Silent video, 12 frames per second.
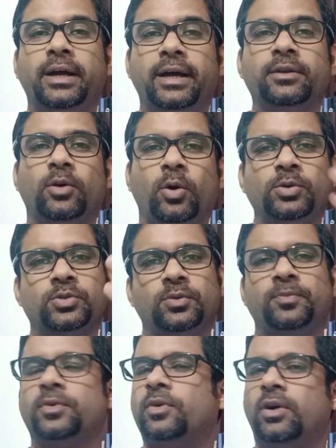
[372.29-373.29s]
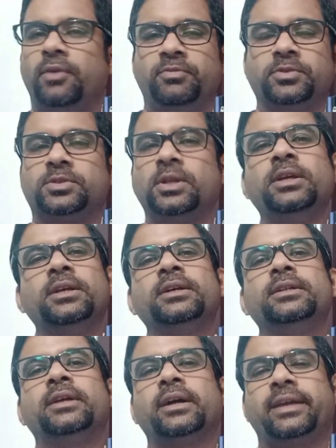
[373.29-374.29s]
and also
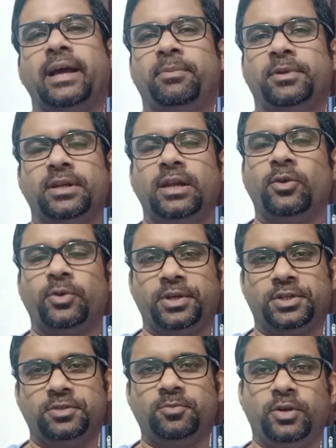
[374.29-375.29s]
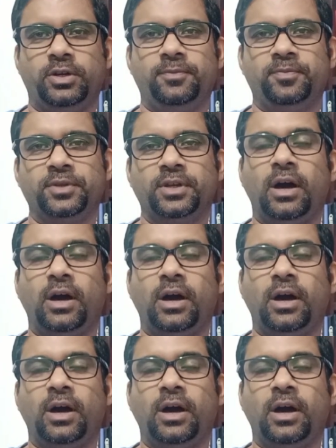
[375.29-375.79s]
obviously the capital allocation model.